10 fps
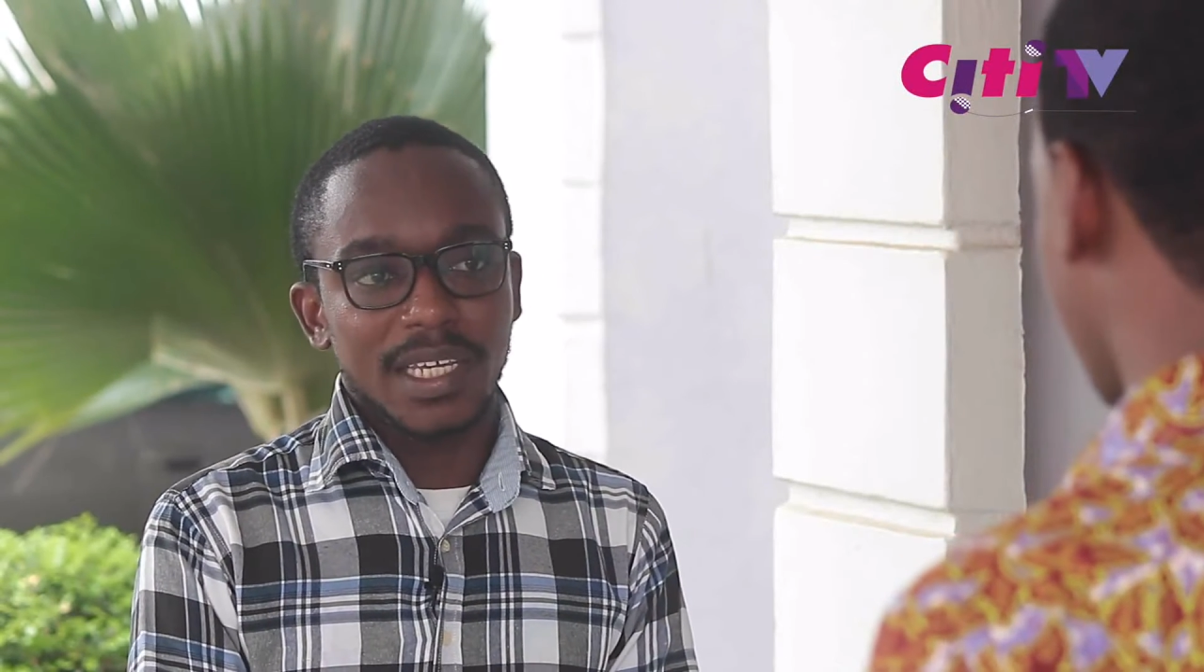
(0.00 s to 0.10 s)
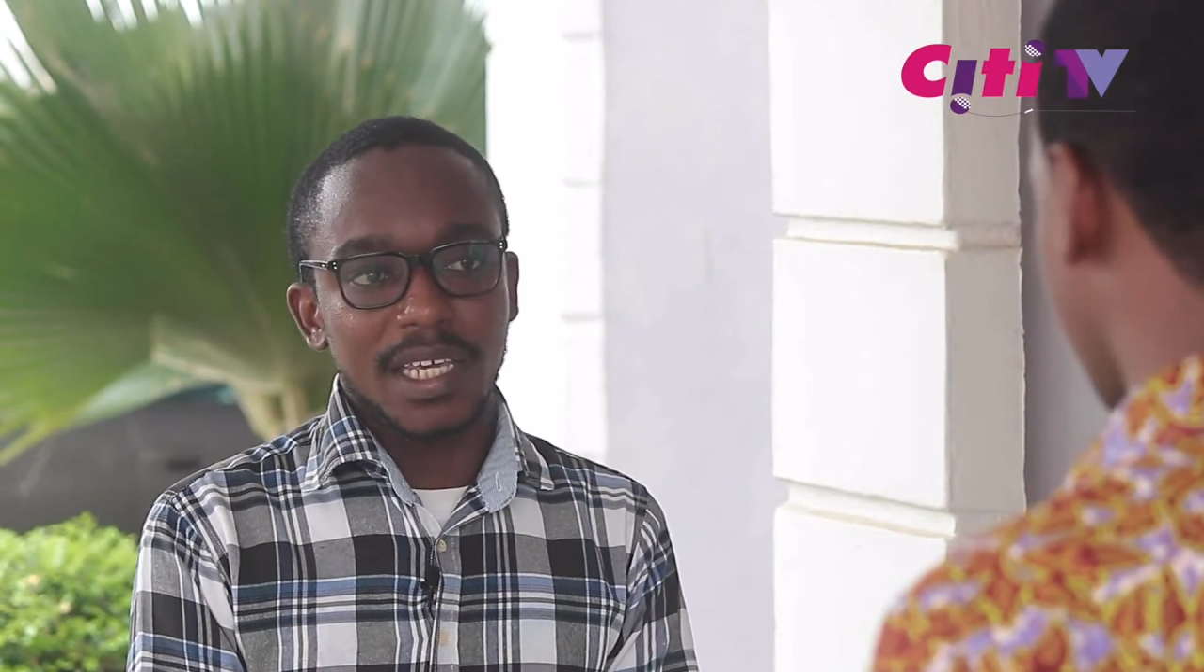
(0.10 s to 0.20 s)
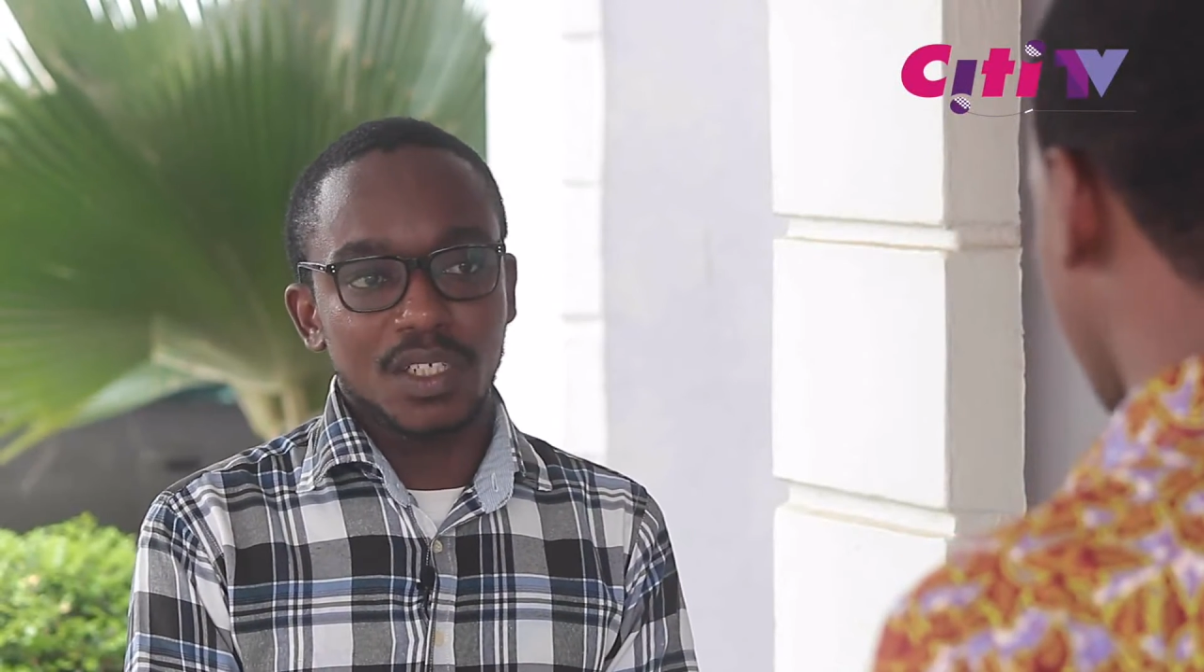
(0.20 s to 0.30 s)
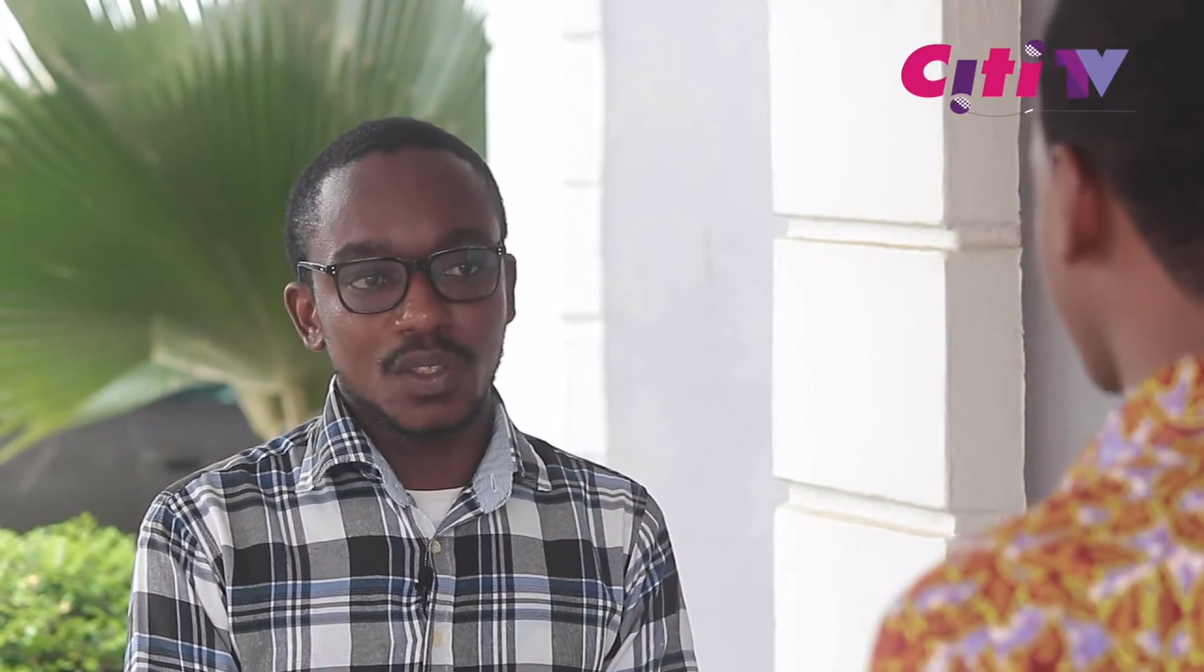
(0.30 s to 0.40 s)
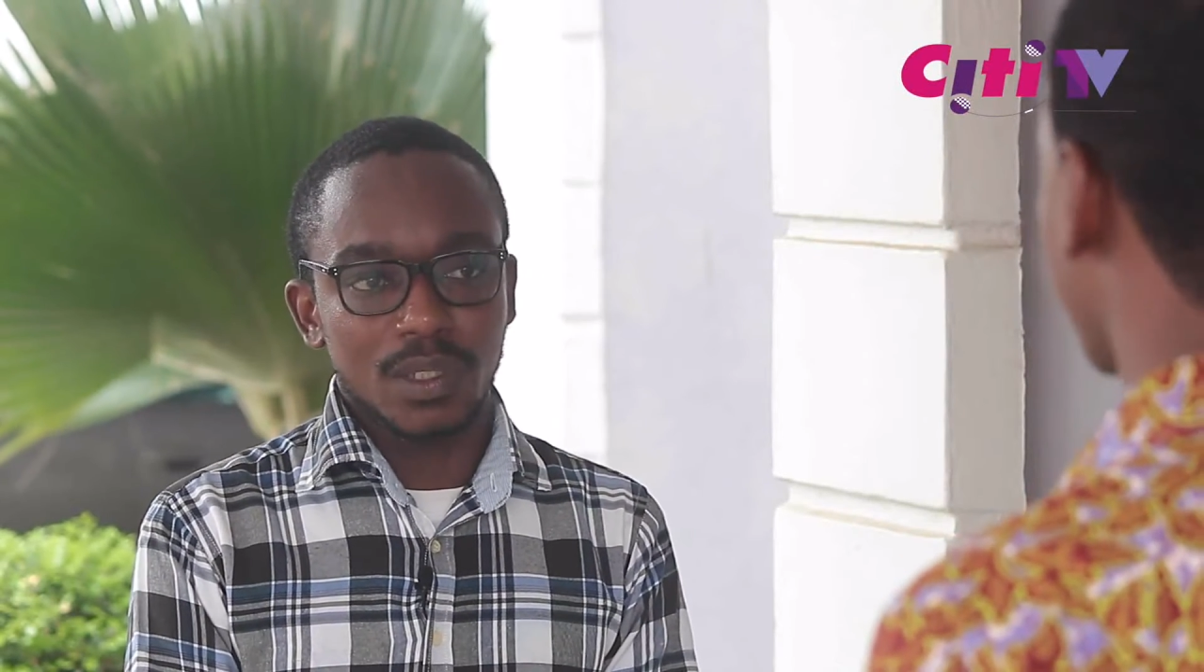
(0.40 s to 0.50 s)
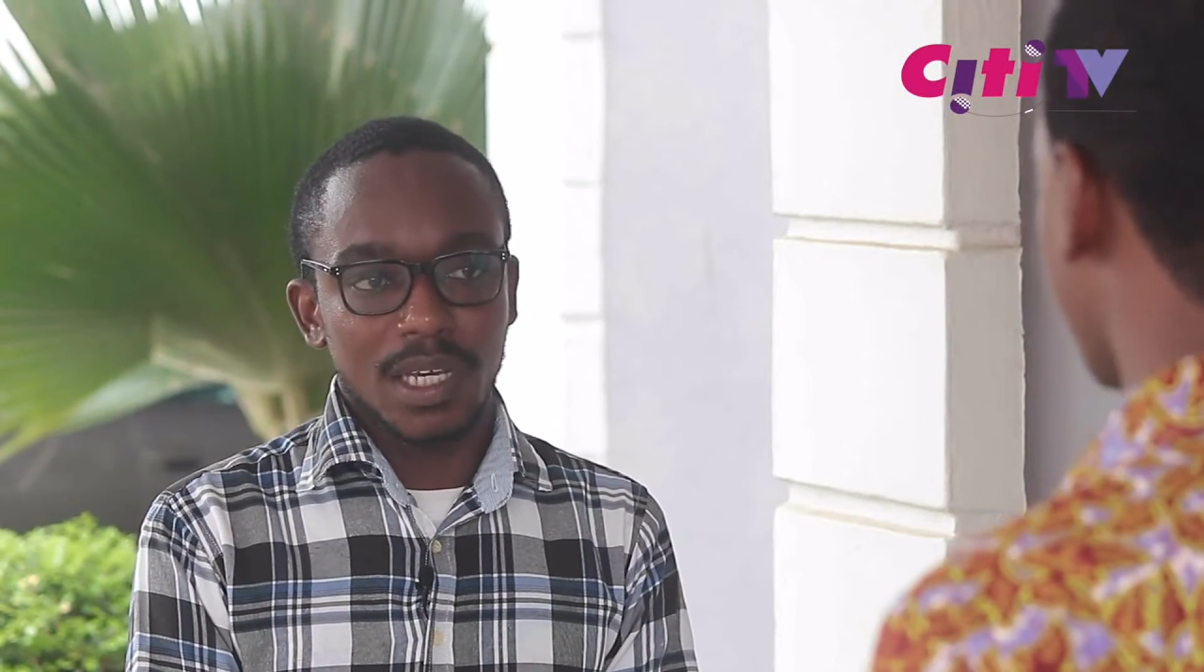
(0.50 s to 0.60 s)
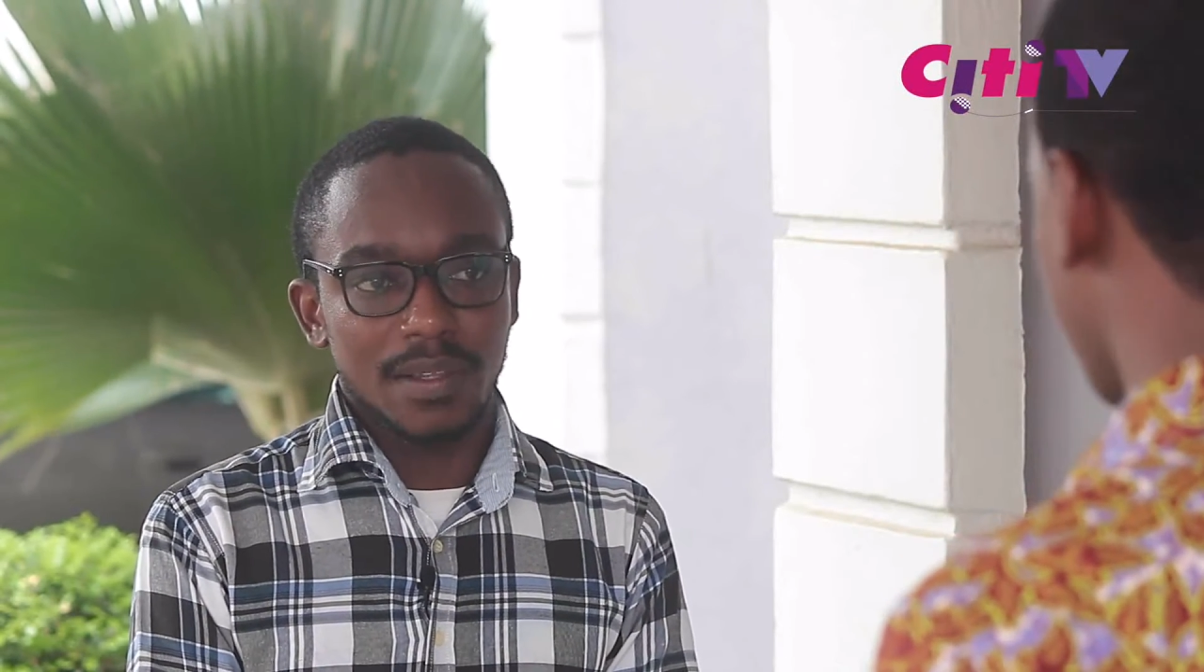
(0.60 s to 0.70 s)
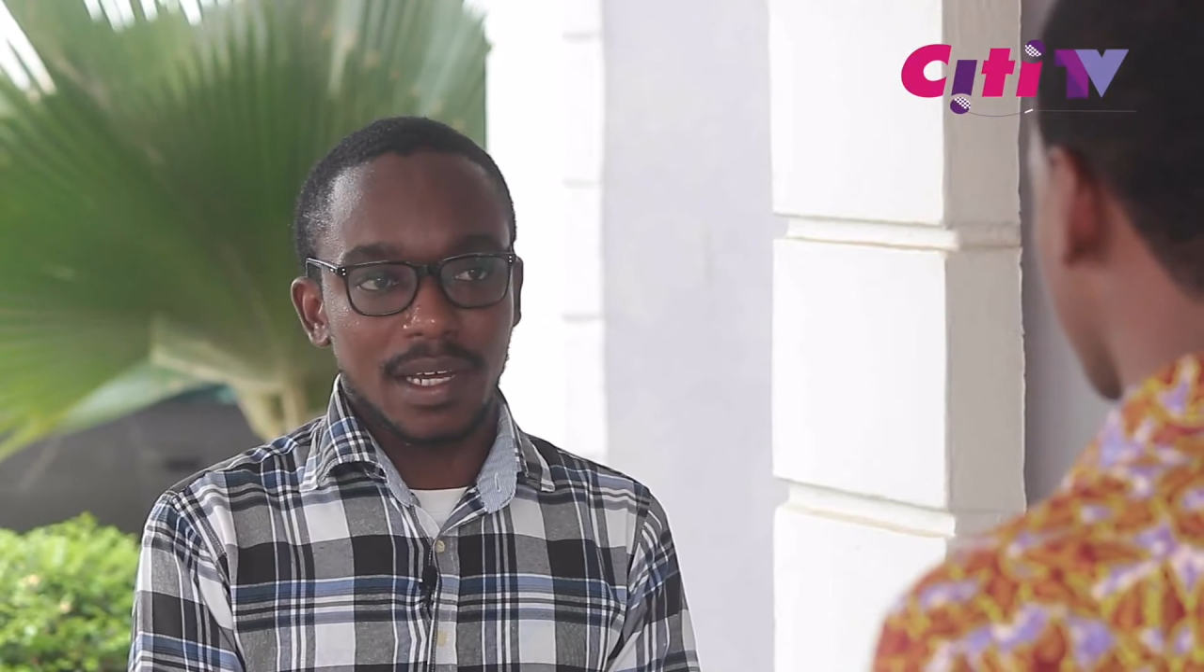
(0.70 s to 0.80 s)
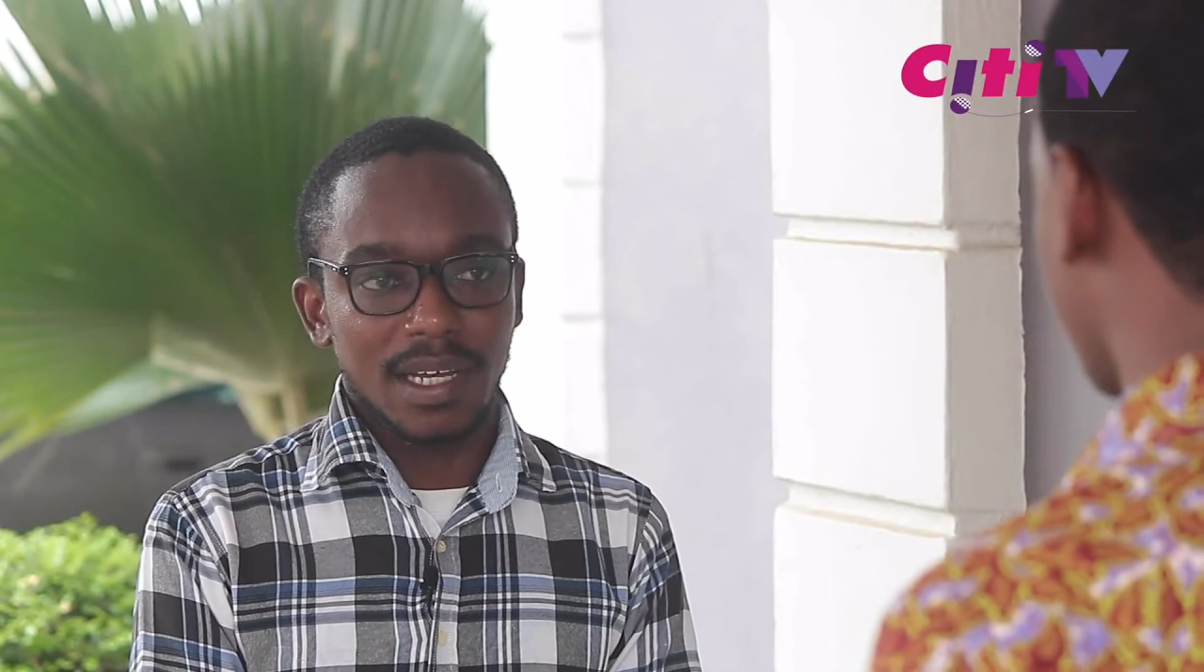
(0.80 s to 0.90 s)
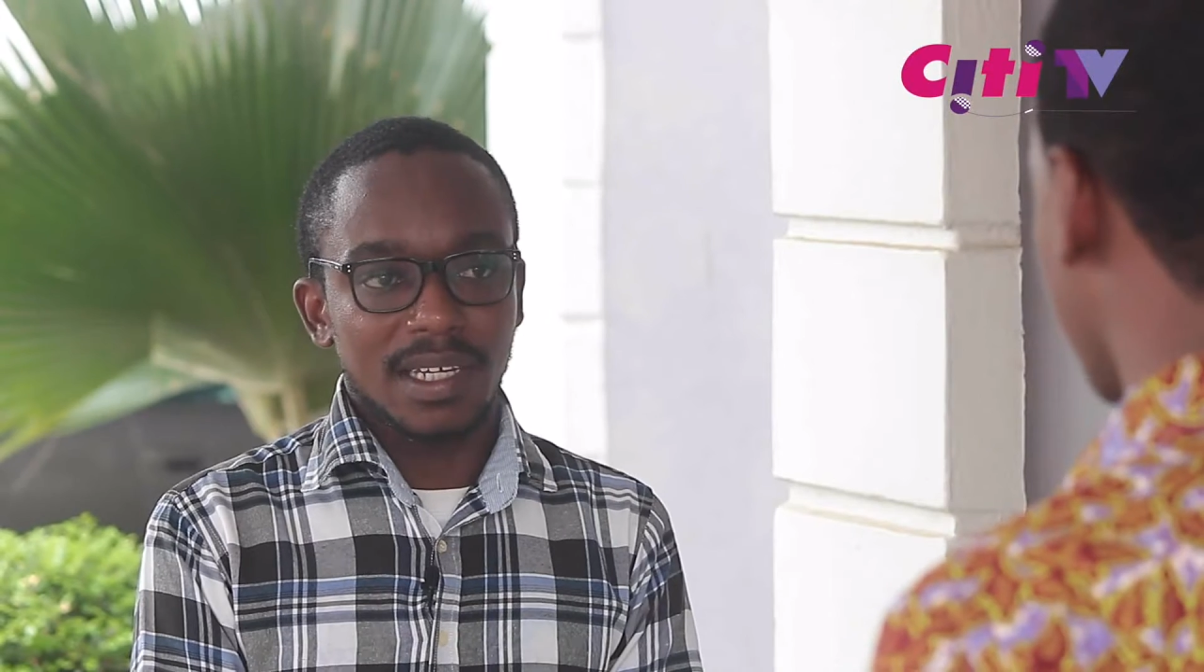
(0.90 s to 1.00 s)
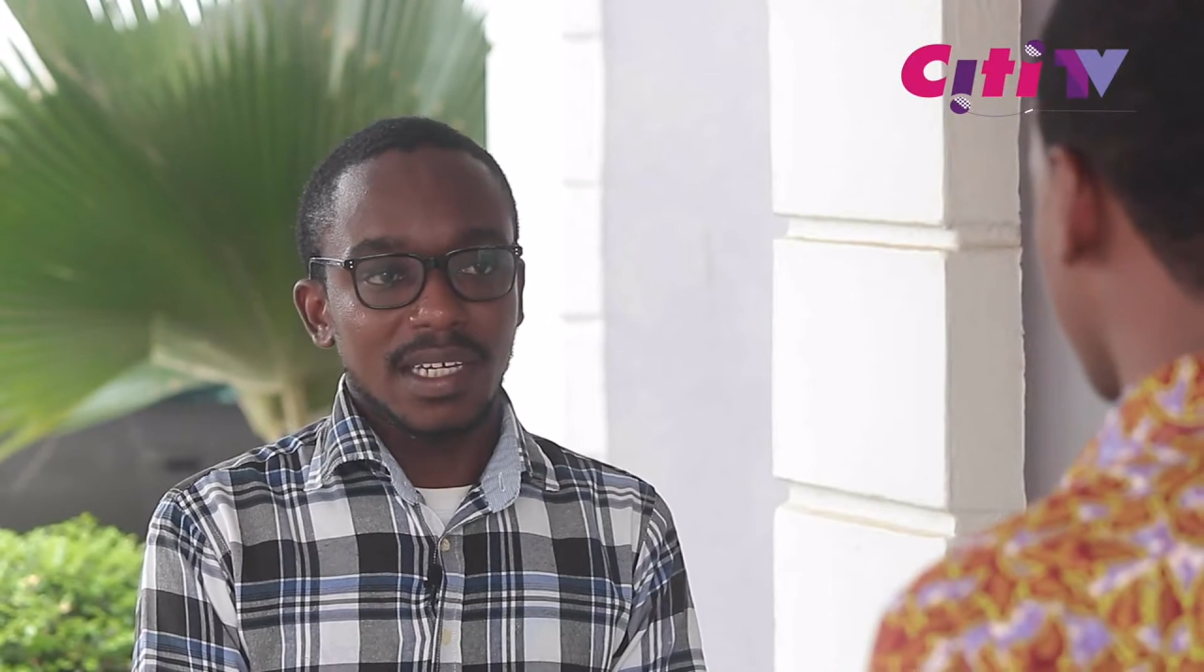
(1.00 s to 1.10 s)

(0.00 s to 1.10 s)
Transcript: case together,